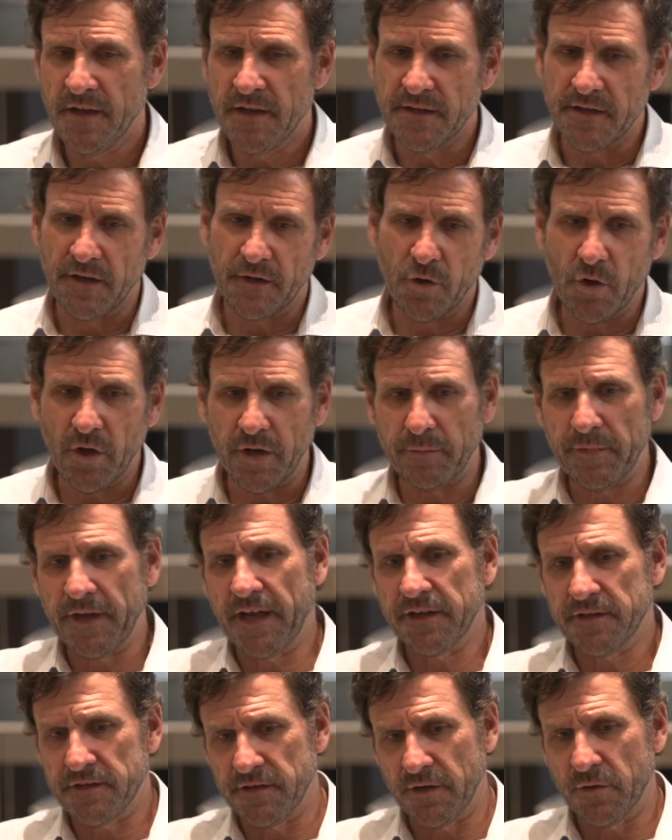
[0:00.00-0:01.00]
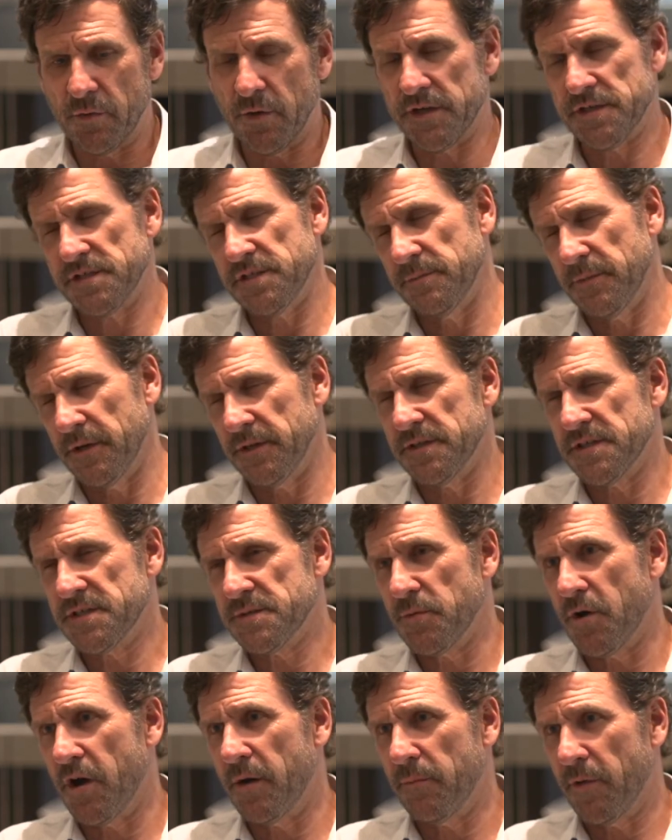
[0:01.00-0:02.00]
Now going back to your question about the
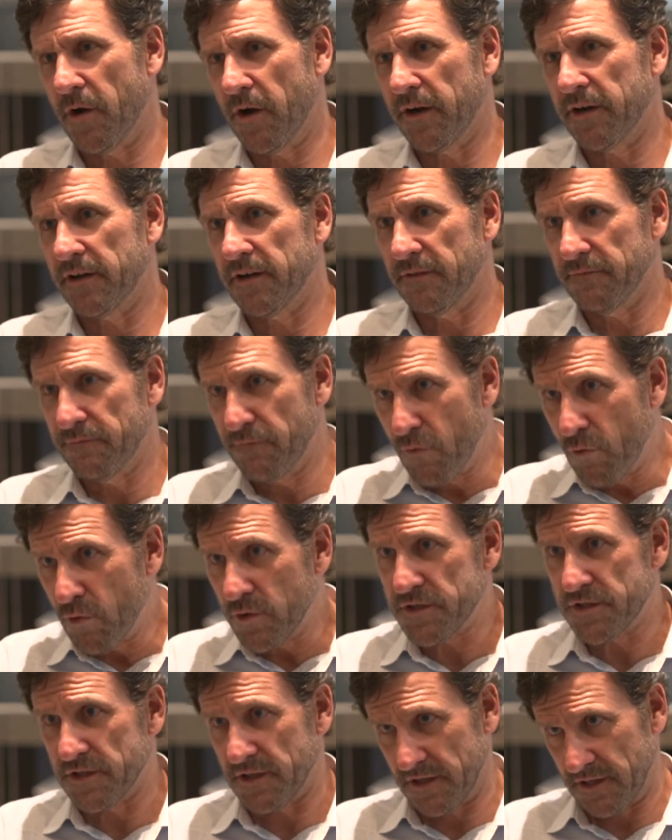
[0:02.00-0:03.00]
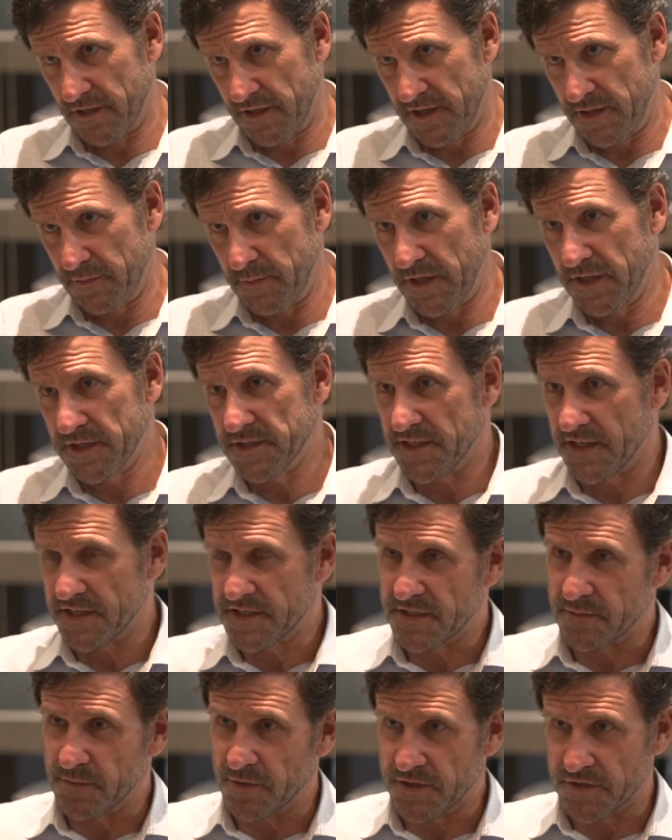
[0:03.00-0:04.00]
spot market, unfortunately, because
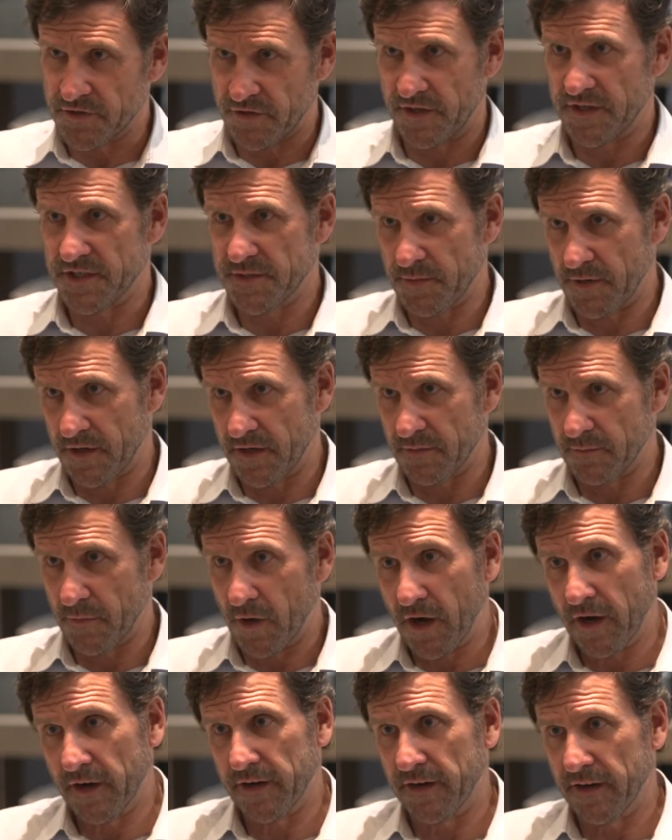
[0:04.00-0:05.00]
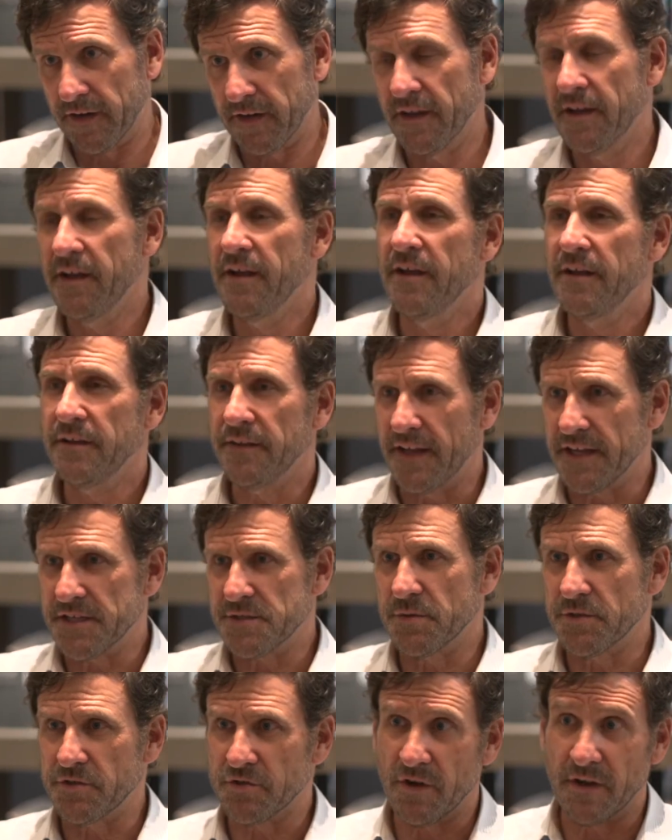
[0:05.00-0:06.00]
that's the most transparent market, that's
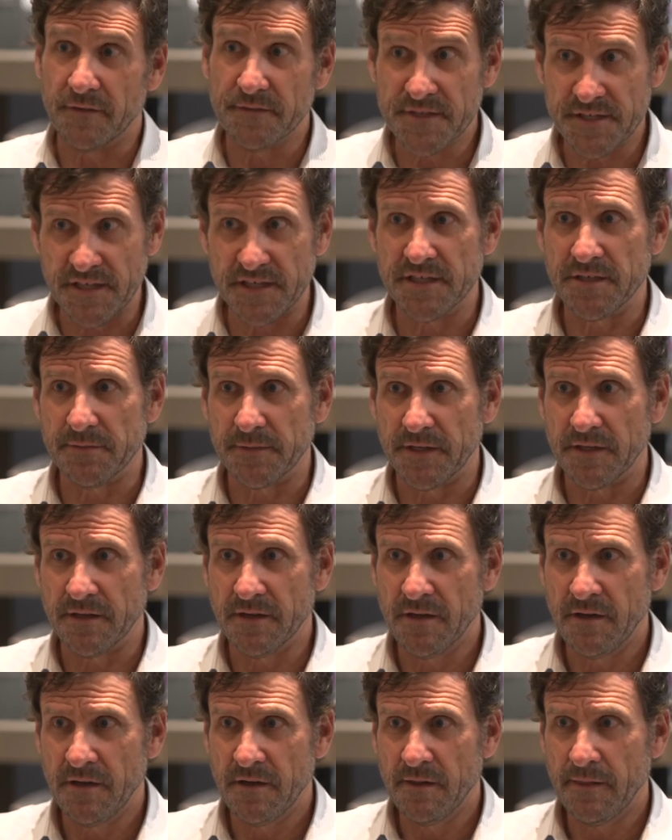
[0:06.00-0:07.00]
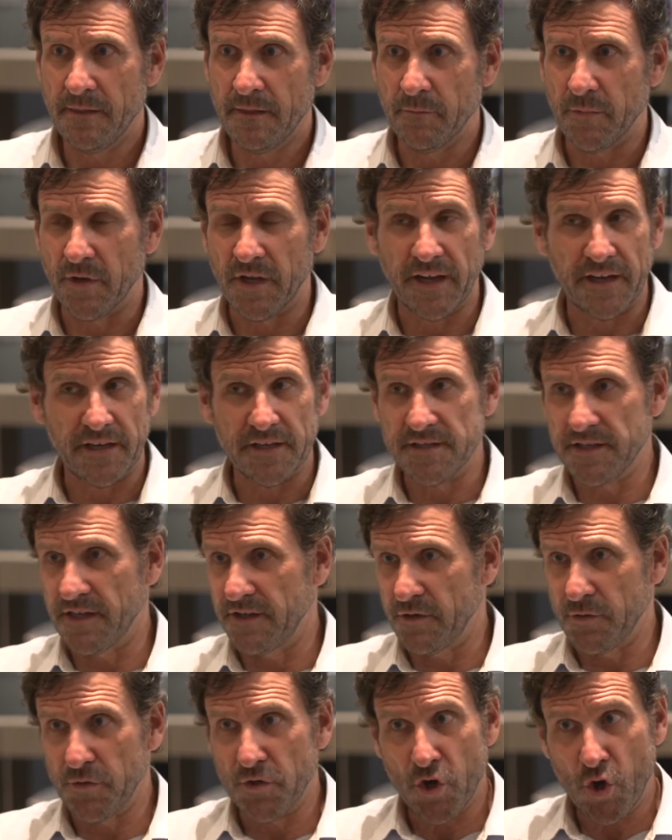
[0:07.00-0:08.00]
what drives sentiment. But I can tell
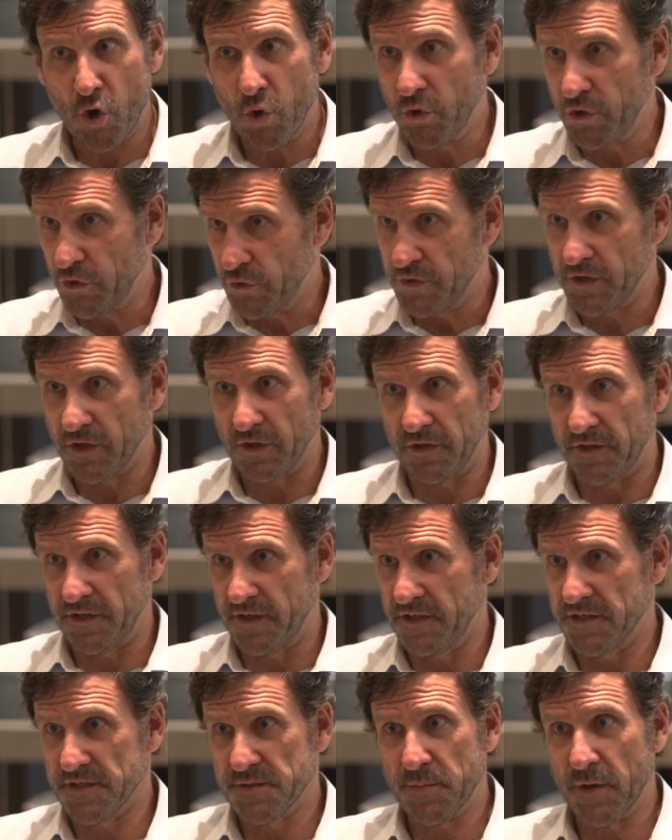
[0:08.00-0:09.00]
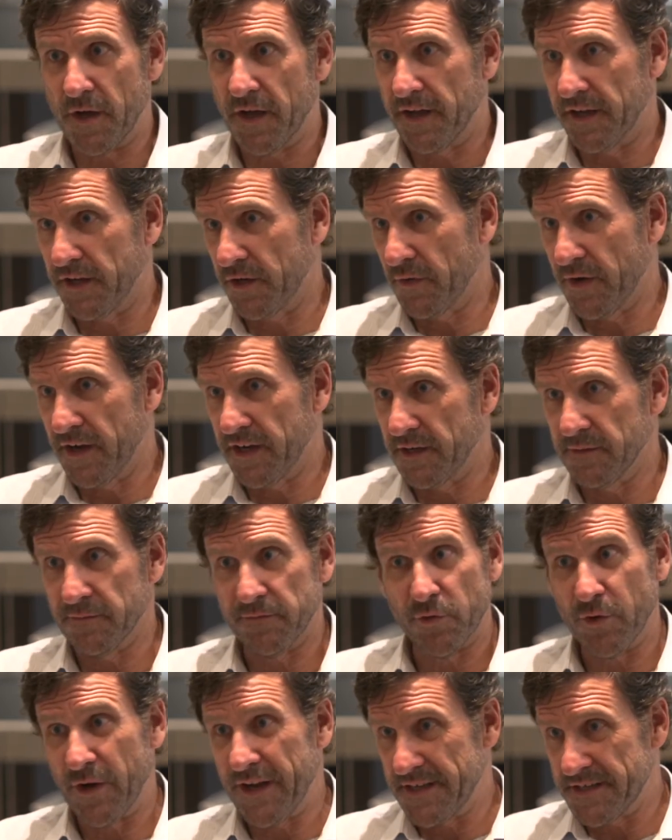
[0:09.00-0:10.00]
you, no utility is buying uranium
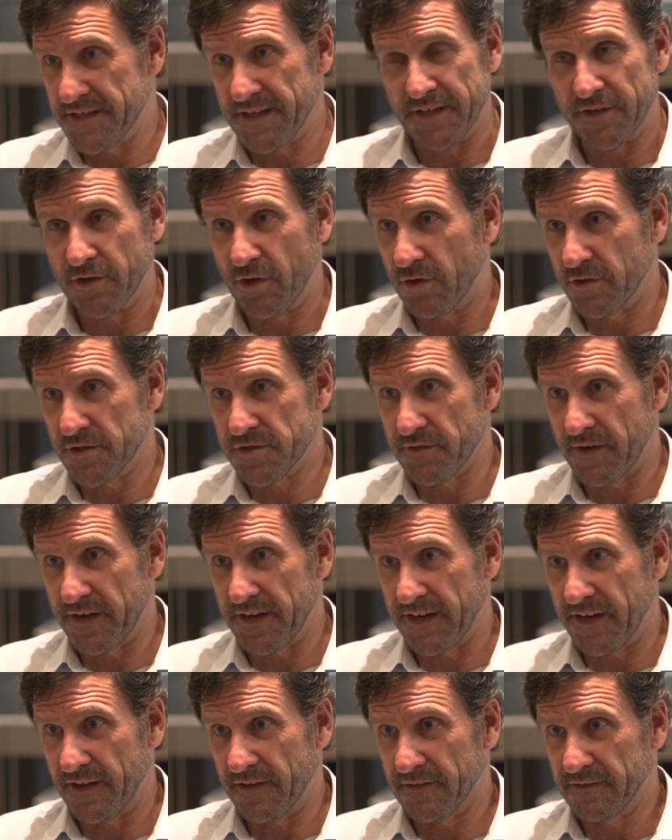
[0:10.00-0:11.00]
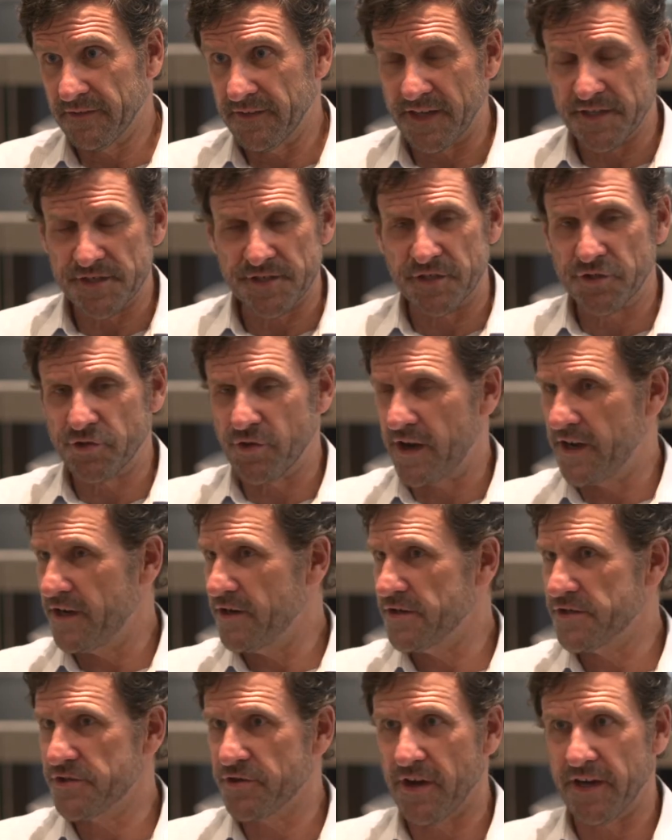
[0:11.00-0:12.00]
for $18 right now. That's the
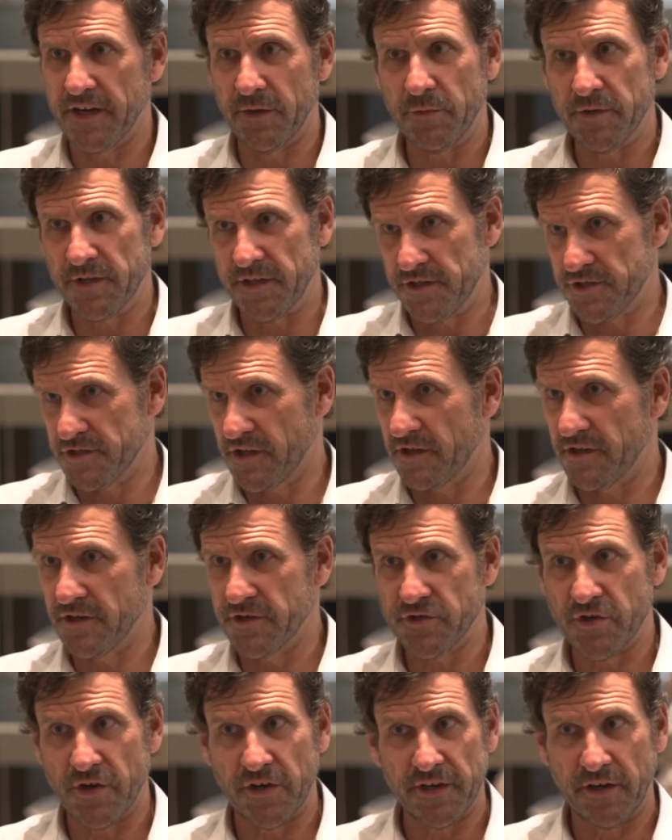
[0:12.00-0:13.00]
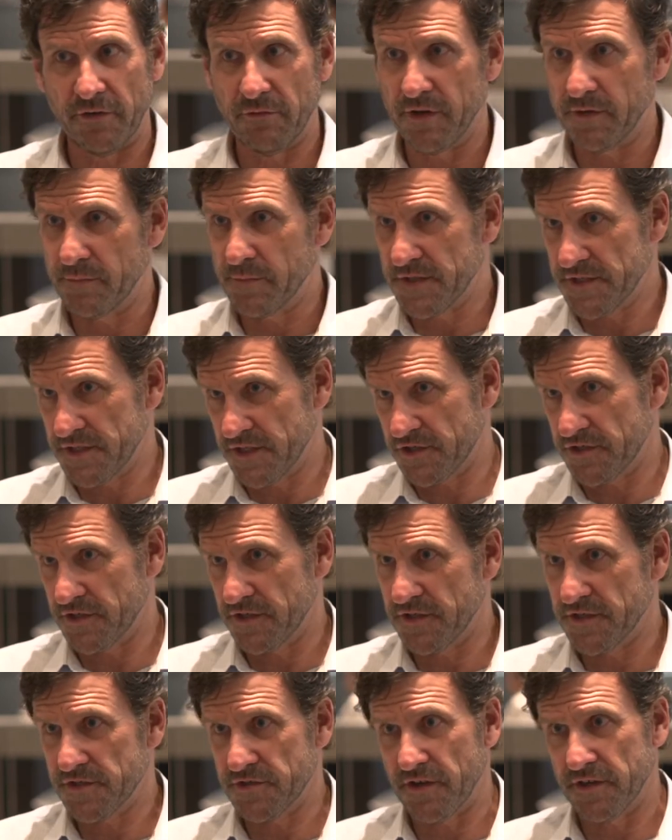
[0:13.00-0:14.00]
traders trading with each other, trying to get rid of
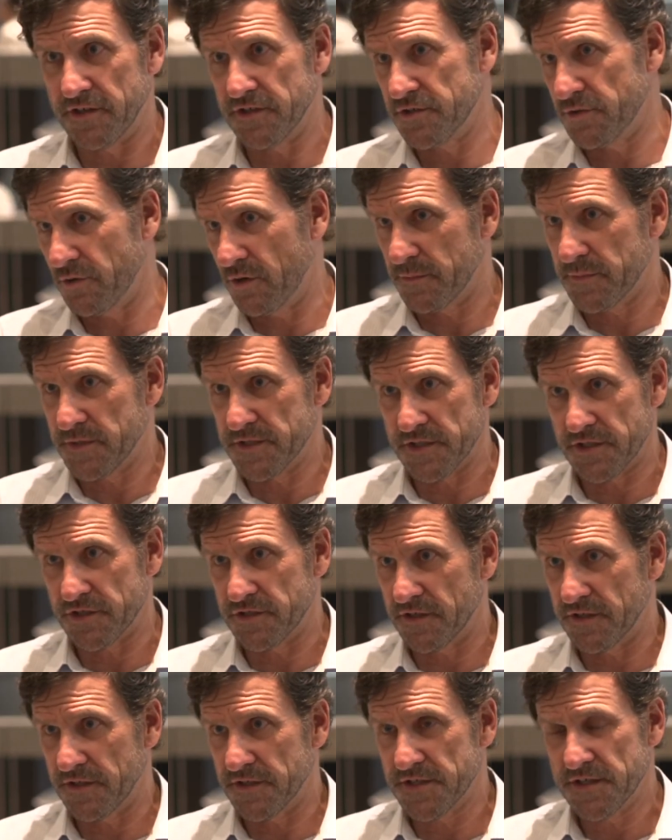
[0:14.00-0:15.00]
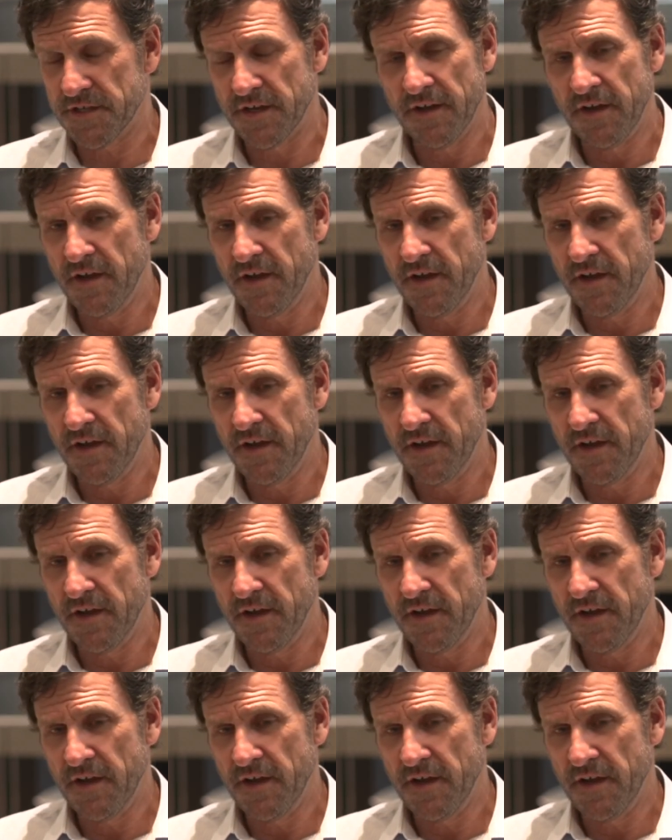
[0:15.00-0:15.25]
positions, trying to short positions.